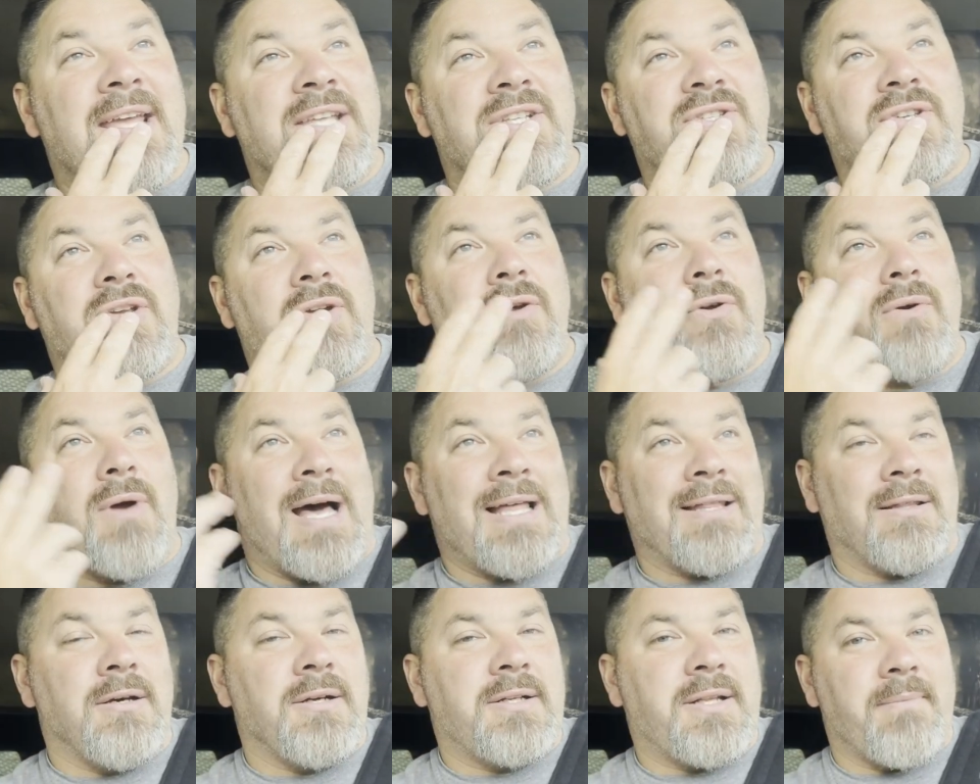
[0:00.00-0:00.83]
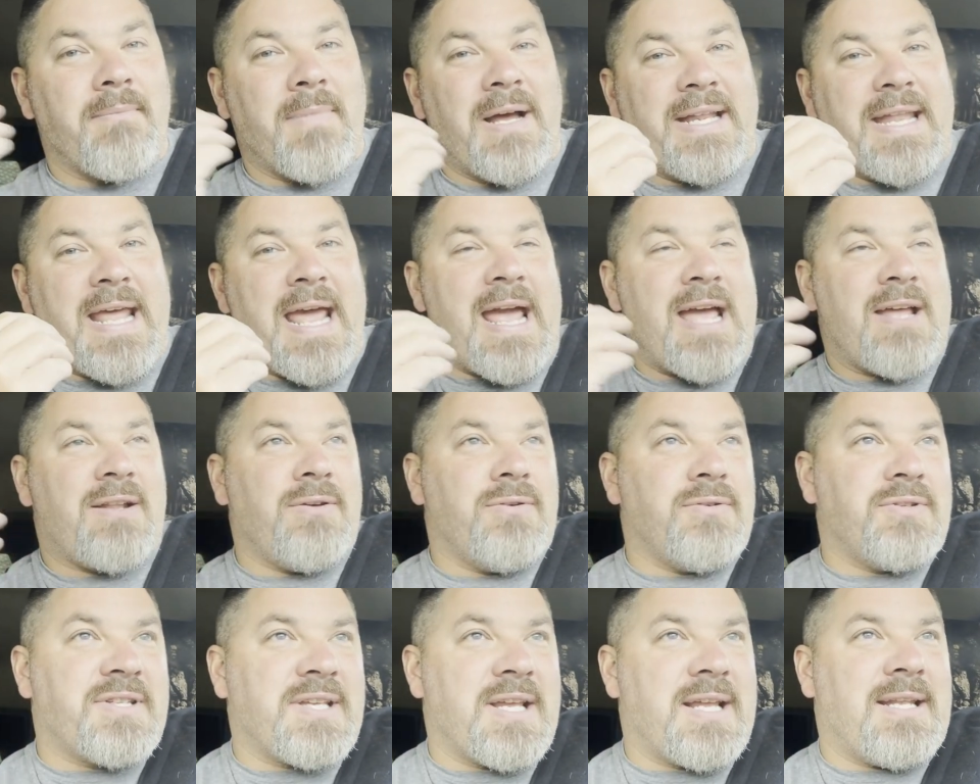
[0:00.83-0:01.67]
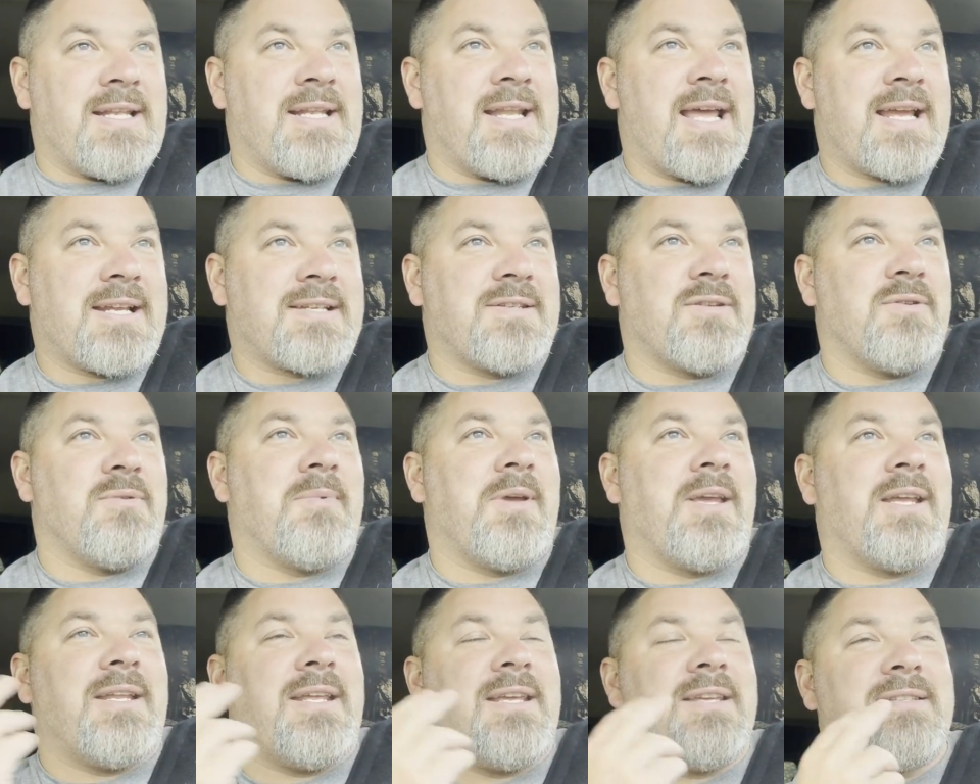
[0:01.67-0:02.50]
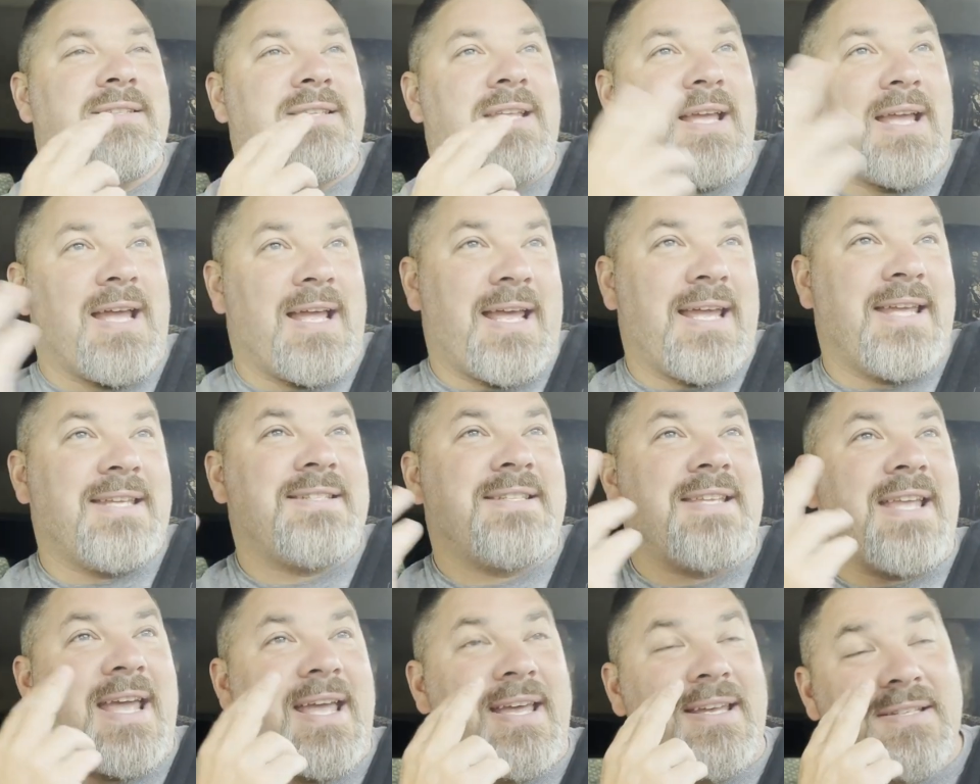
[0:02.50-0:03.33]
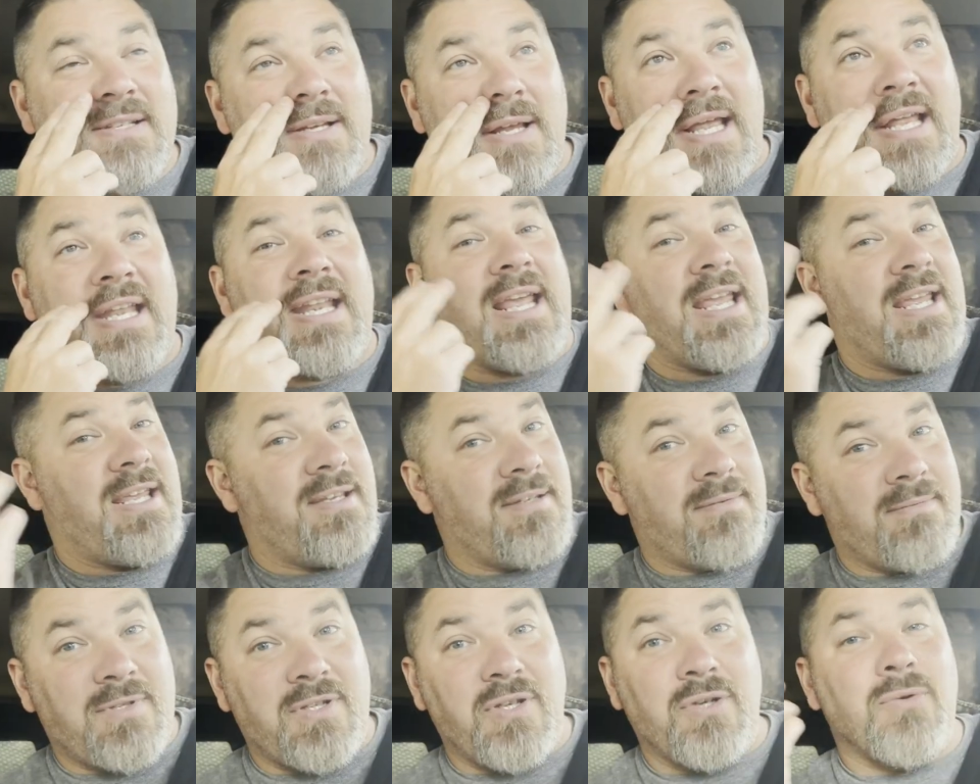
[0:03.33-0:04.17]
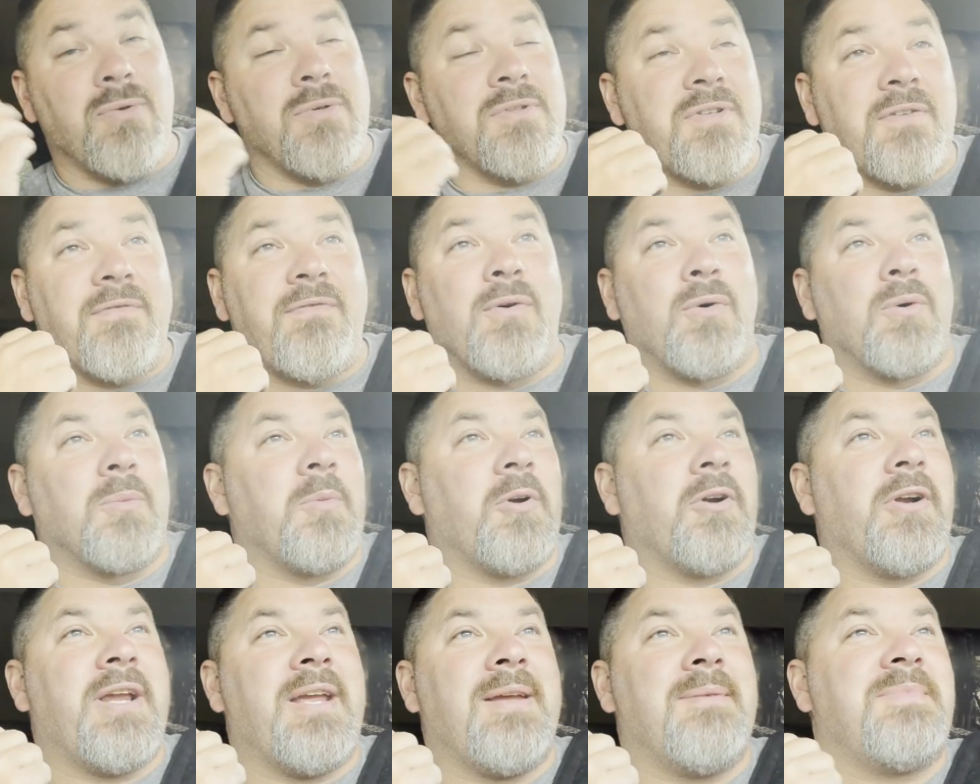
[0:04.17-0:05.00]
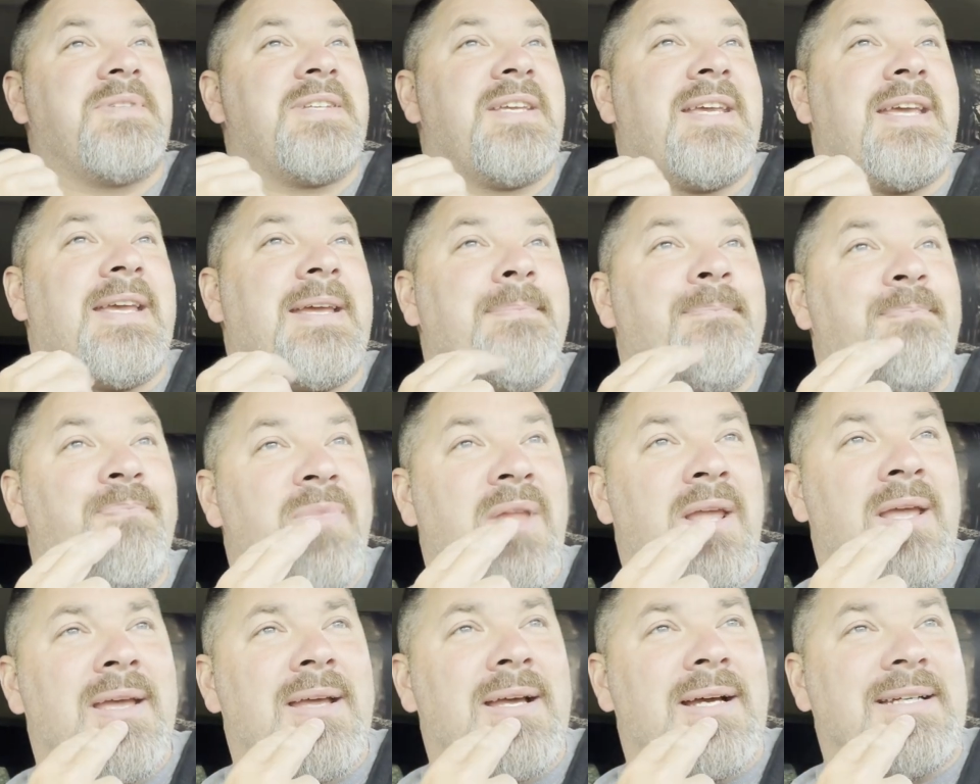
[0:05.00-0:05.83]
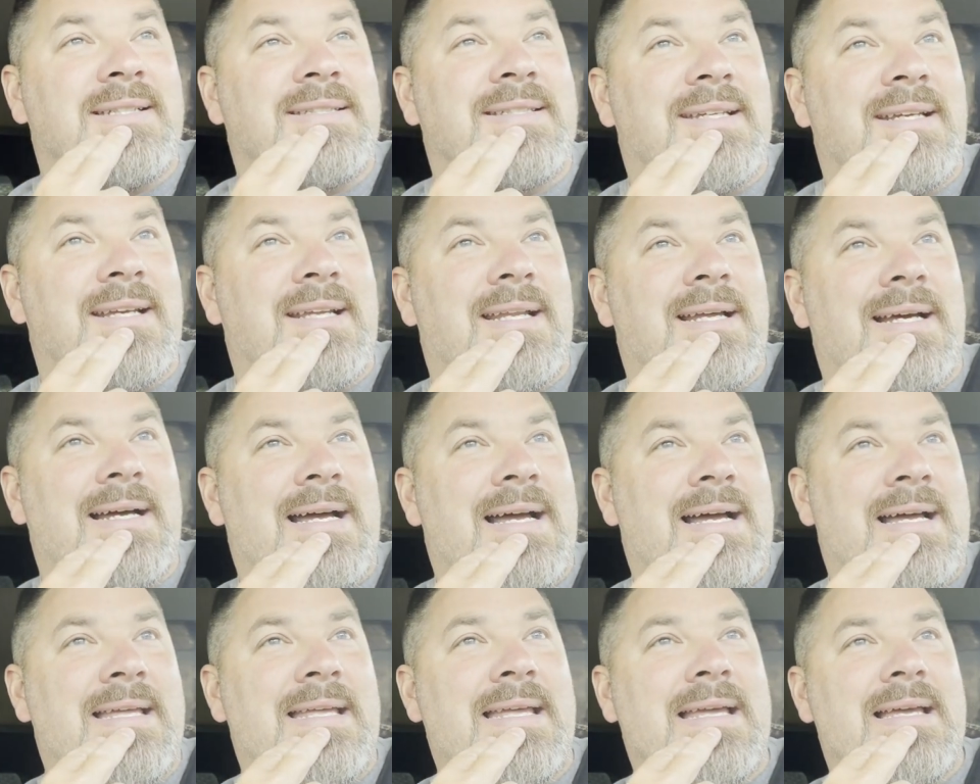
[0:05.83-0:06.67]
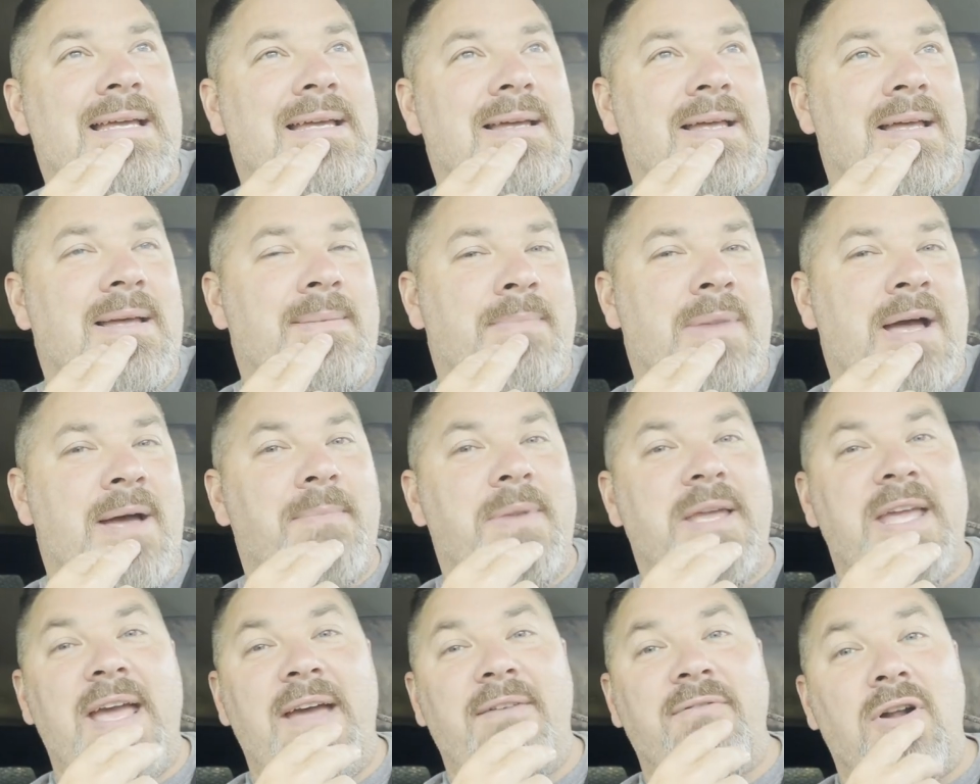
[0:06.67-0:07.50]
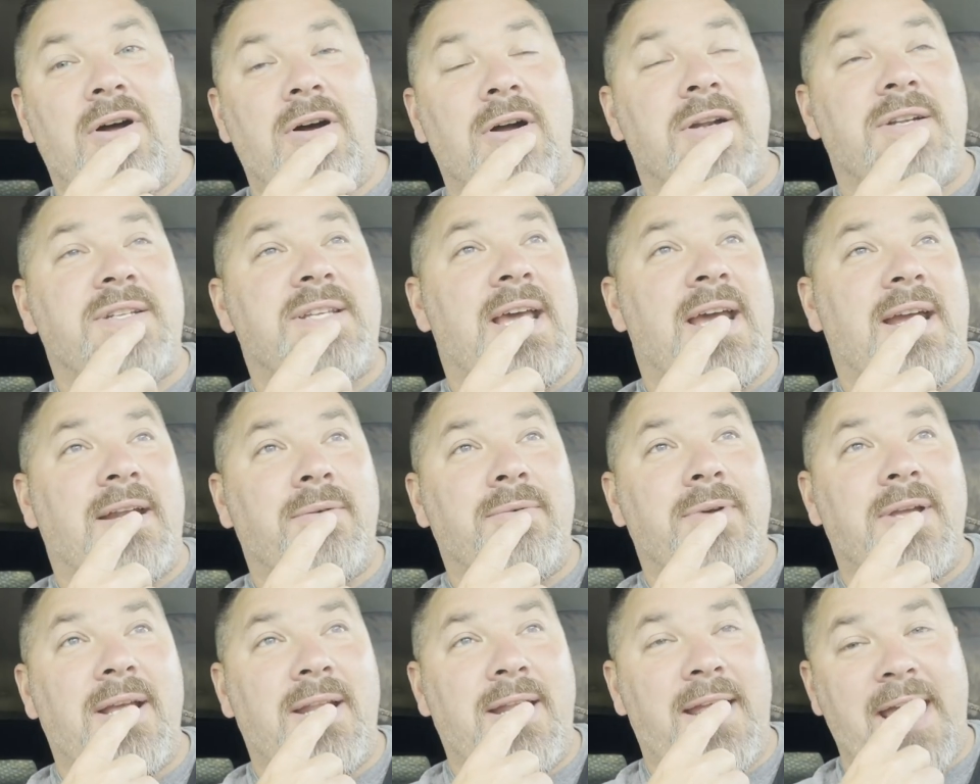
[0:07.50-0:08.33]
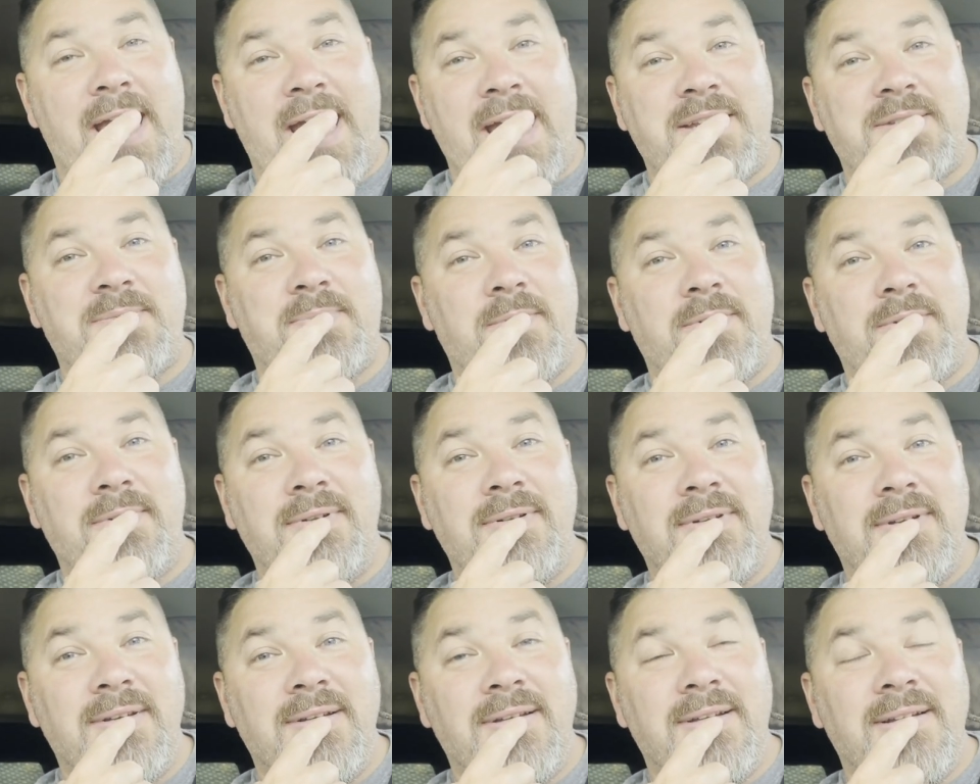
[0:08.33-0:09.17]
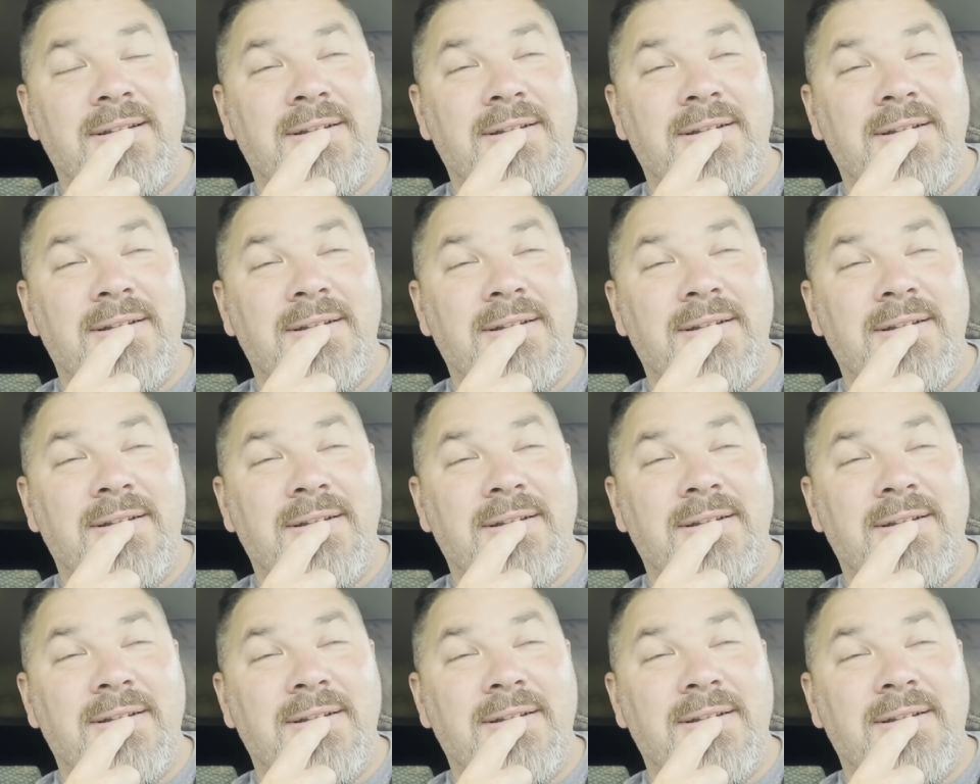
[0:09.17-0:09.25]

And so I looked at my dad, who's sitting next to me at his desk, and he too is a former EMT. And I said, I might be having a heart attack. Do we got any aspirin?